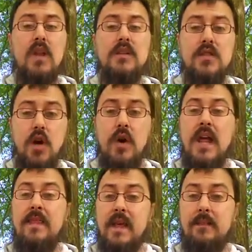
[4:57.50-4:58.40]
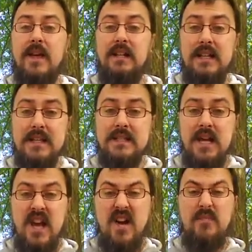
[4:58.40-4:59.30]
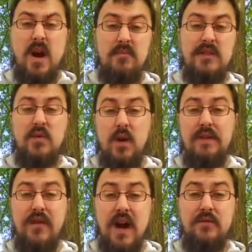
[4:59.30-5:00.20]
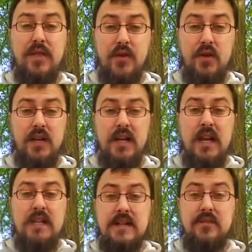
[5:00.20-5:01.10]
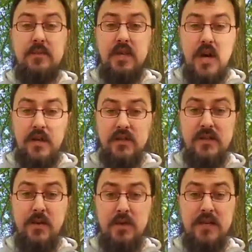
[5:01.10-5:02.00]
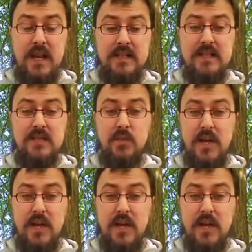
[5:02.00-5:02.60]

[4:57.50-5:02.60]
So then I made a list of probably 25 or 30 different bloggers in both cases,